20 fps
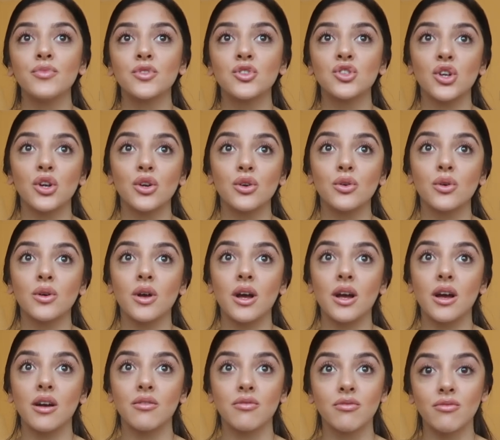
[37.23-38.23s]
So
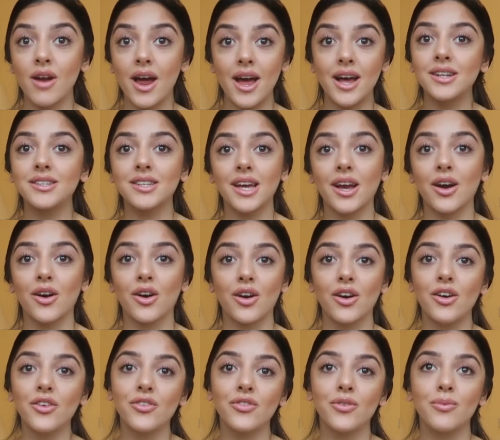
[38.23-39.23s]
a rare day
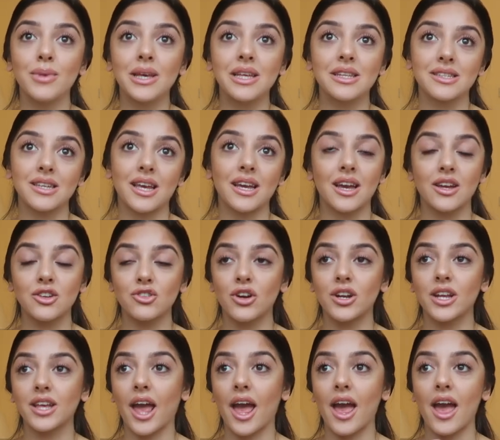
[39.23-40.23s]
off means like
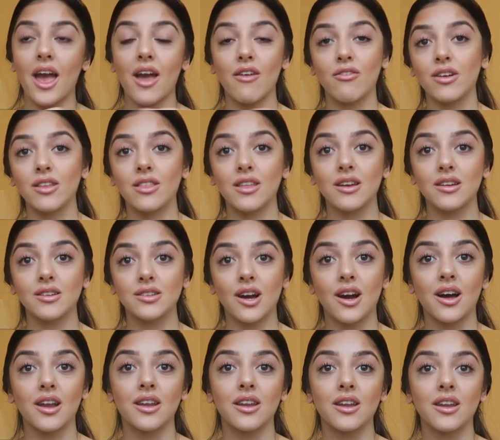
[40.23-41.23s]
trying to get everything
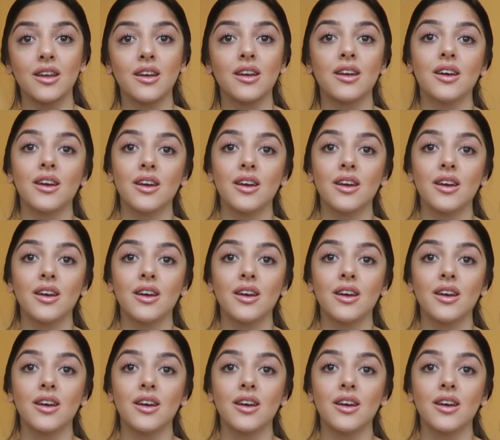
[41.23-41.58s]
done